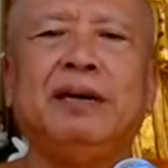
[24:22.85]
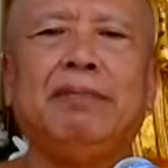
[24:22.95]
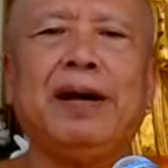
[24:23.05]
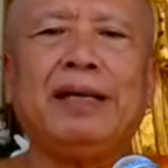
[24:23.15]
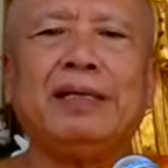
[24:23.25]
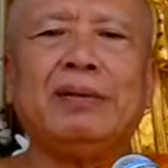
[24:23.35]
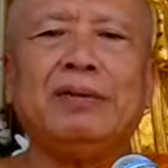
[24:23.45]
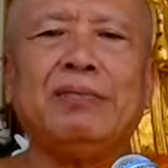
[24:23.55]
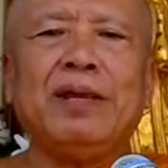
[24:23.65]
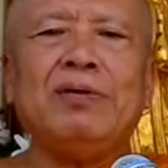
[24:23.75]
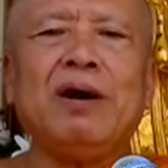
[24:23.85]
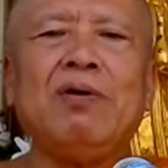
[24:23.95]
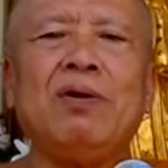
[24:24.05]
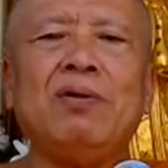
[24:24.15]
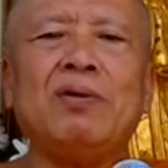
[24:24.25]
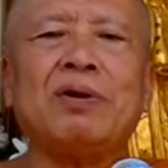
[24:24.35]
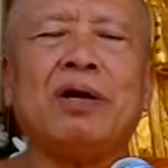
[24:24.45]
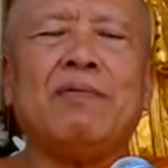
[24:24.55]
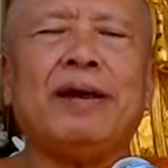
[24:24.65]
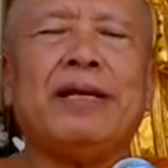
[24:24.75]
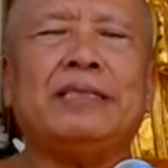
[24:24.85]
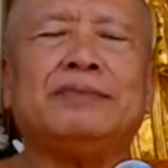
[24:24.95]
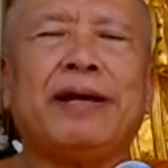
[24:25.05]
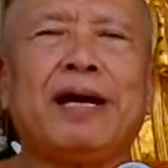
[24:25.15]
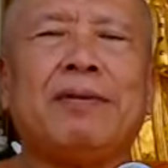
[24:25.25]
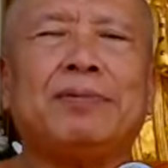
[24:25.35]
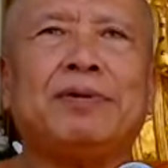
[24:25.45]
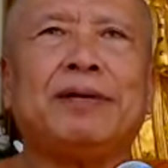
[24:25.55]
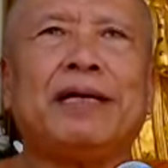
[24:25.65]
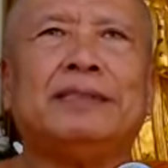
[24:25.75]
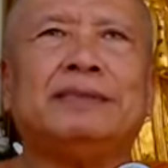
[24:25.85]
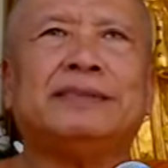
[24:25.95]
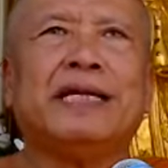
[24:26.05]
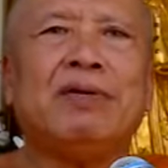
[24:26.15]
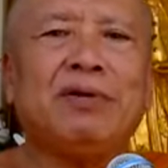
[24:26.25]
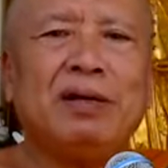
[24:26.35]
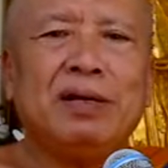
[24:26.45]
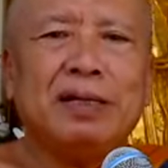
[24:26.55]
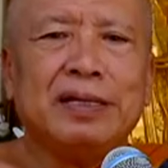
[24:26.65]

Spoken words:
But when you got awareness, wake up, you can send